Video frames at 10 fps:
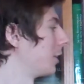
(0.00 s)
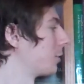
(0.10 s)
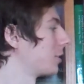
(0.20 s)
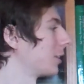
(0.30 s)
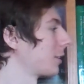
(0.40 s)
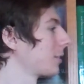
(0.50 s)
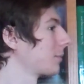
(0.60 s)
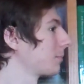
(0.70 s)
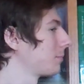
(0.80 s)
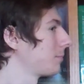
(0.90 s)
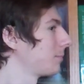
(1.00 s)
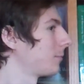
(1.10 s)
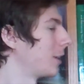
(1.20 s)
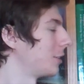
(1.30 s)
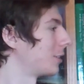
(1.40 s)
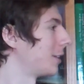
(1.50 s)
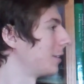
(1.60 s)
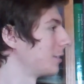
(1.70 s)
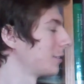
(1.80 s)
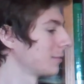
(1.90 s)
BioShock
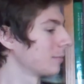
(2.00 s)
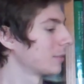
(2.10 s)
franchise.